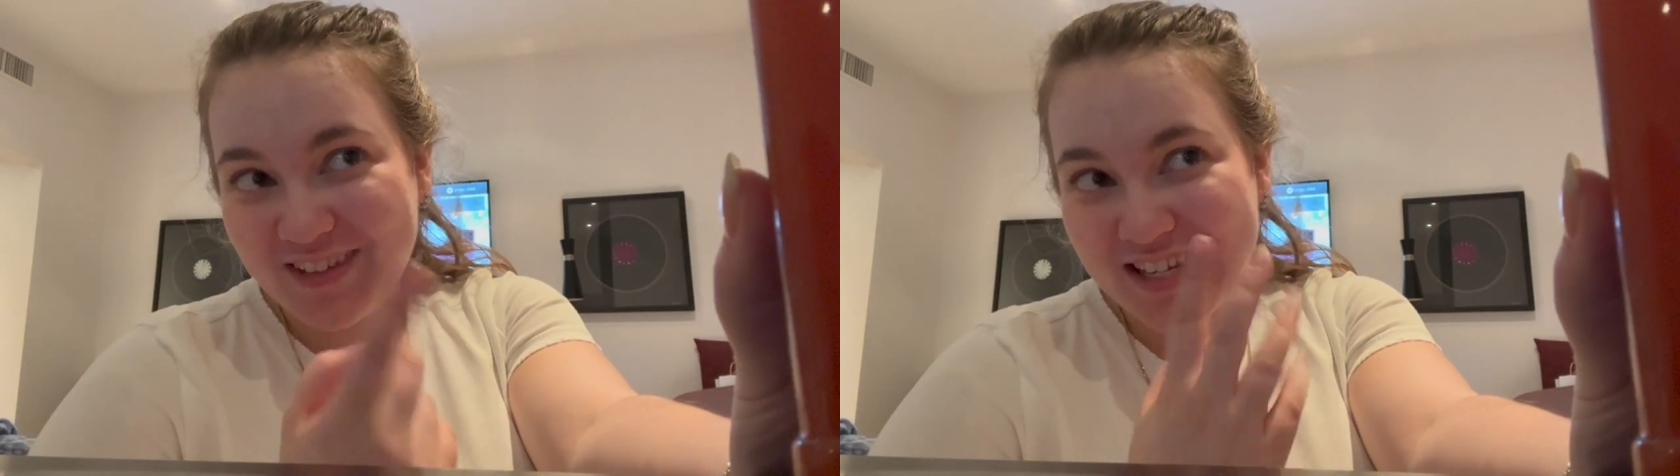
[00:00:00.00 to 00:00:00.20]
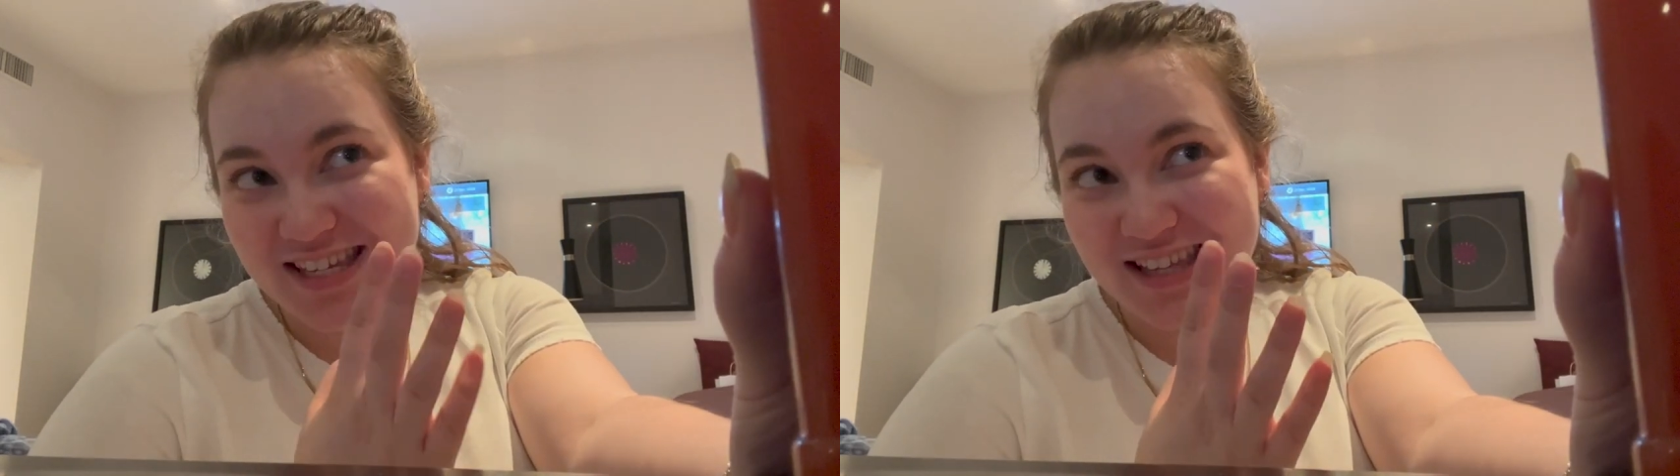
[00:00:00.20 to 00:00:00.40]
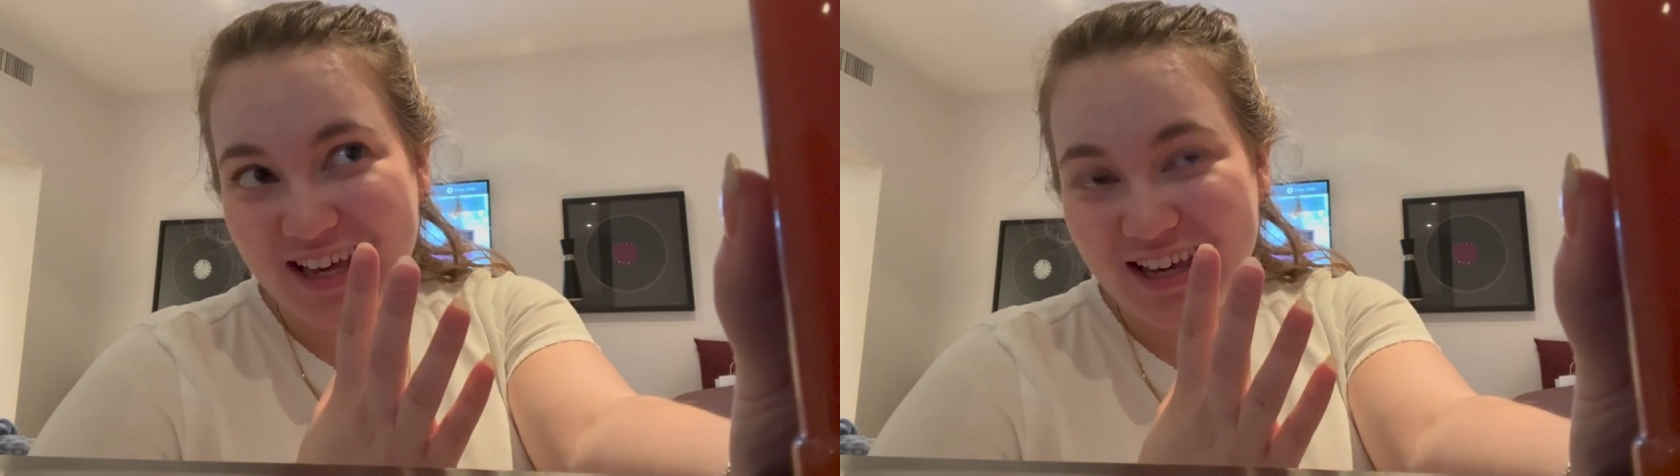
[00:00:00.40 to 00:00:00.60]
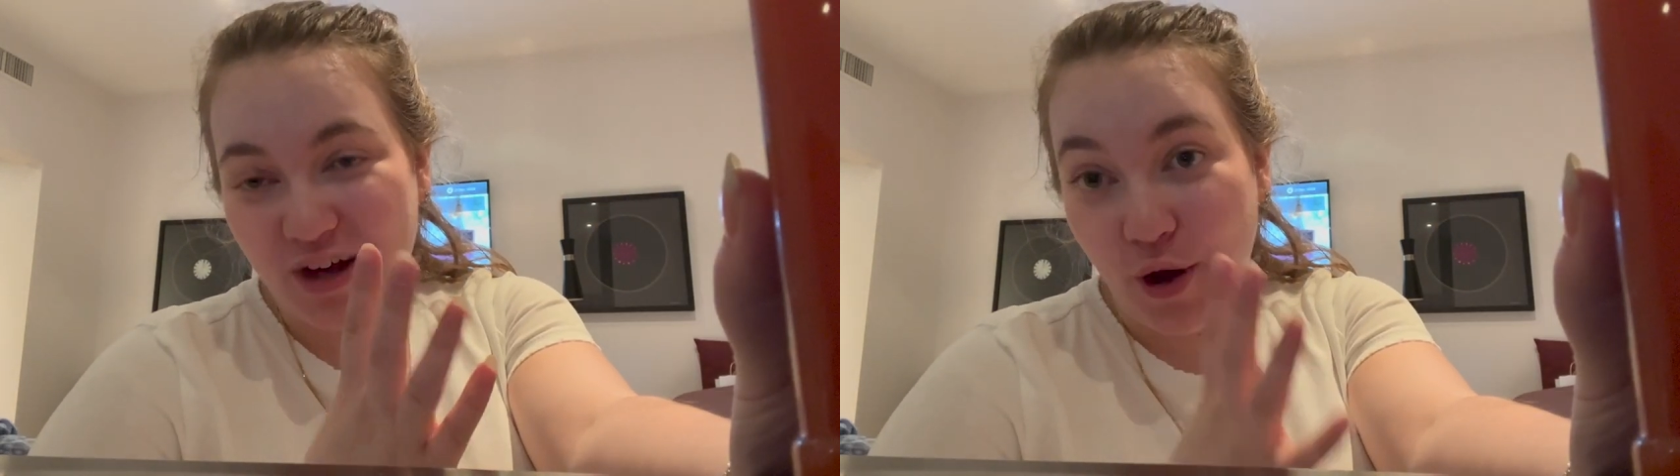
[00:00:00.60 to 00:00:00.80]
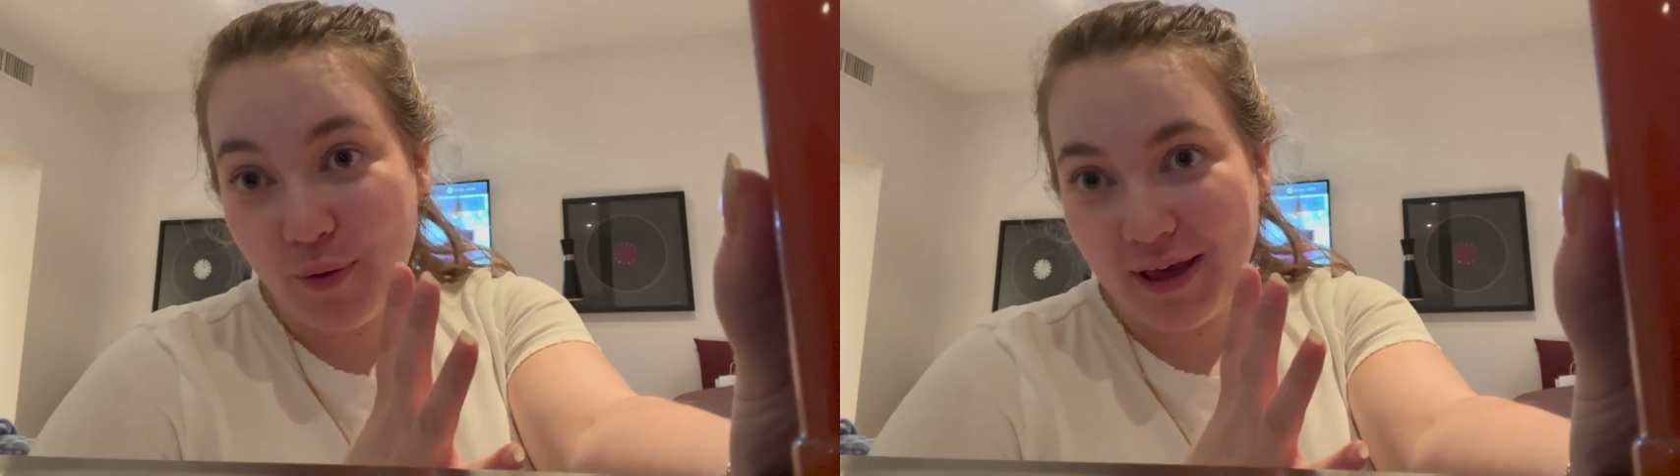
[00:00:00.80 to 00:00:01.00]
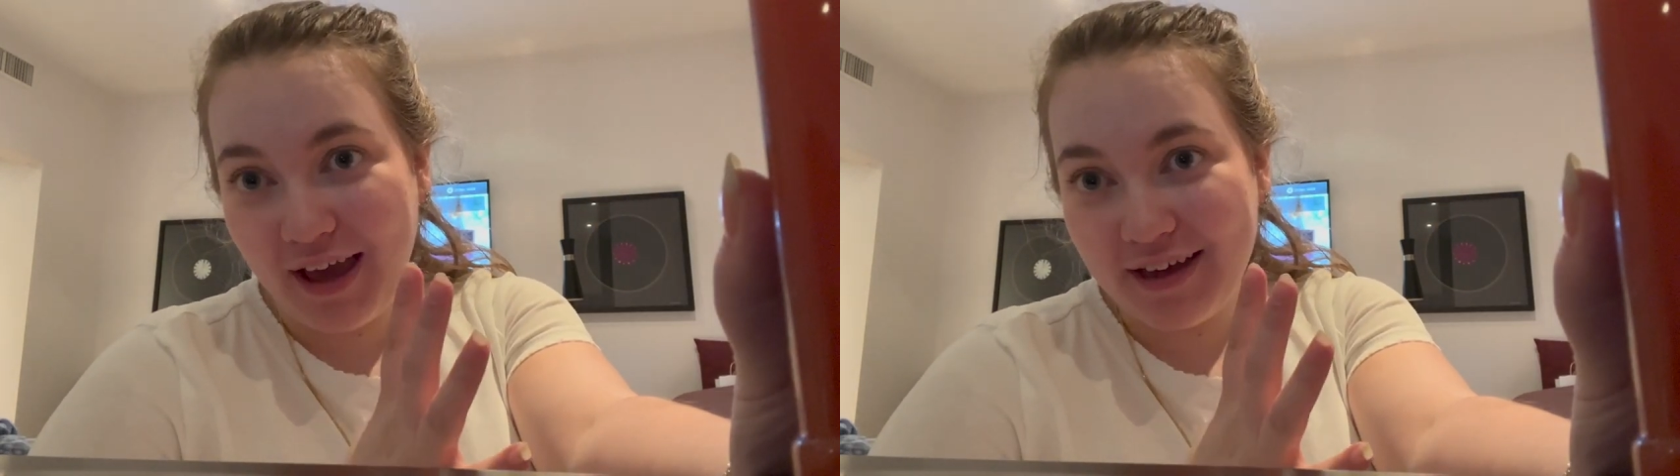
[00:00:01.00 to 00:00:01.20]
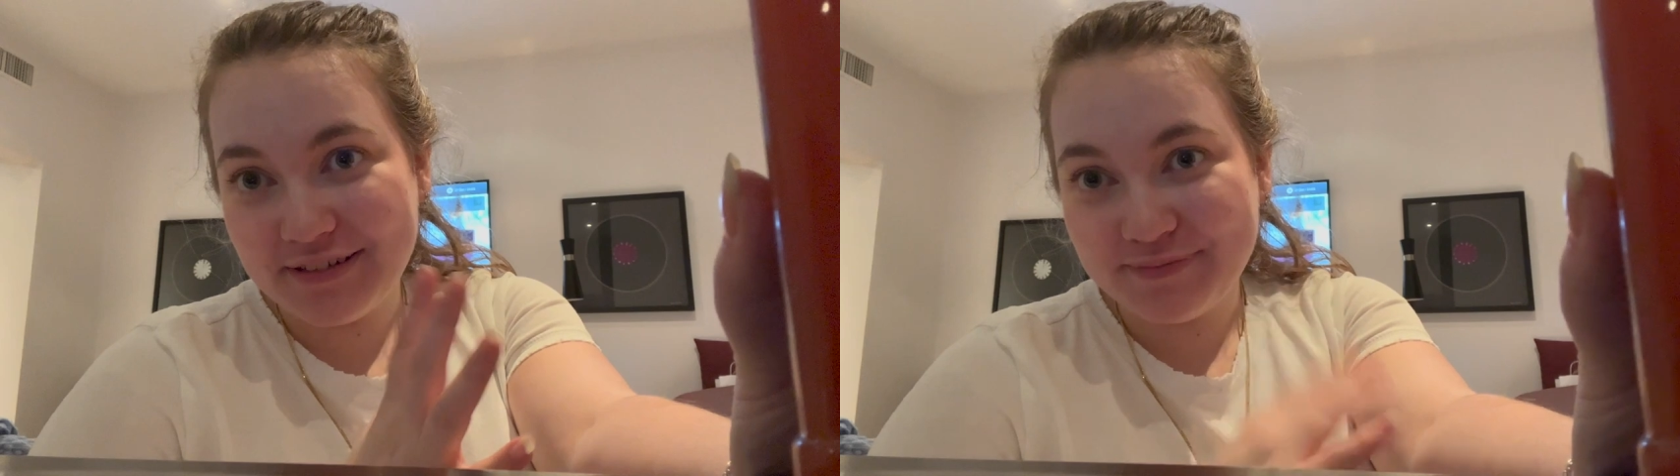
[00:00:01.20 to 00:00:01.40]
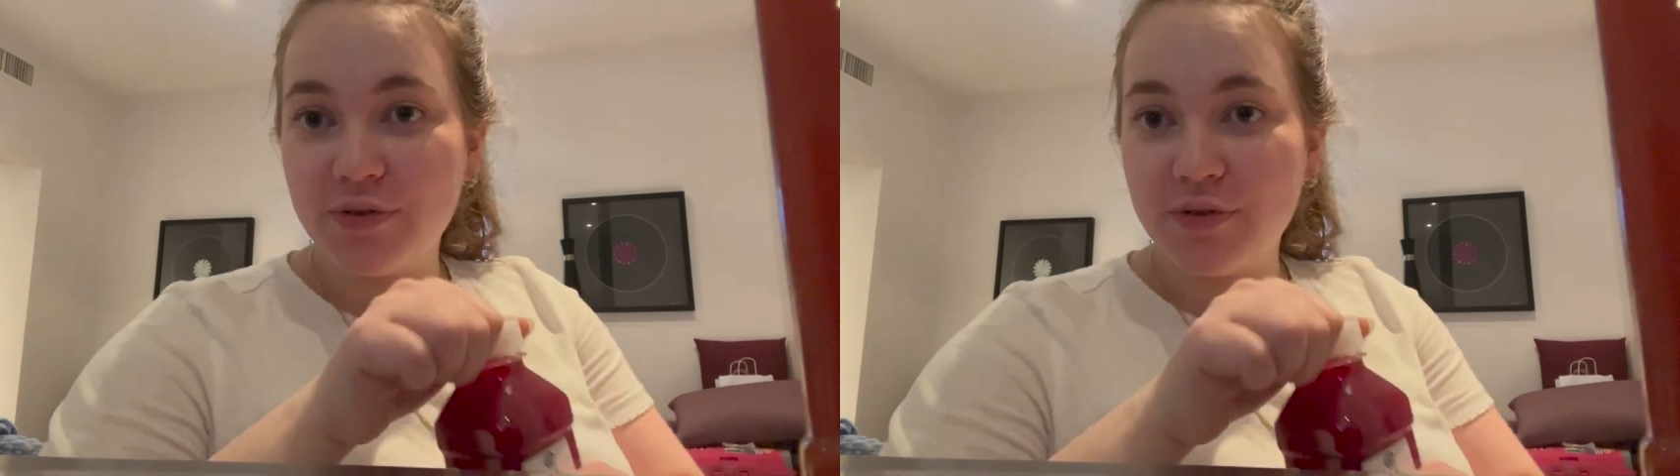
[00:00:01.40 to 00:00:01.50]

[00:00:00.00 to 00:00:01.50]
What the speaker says: This is like okay.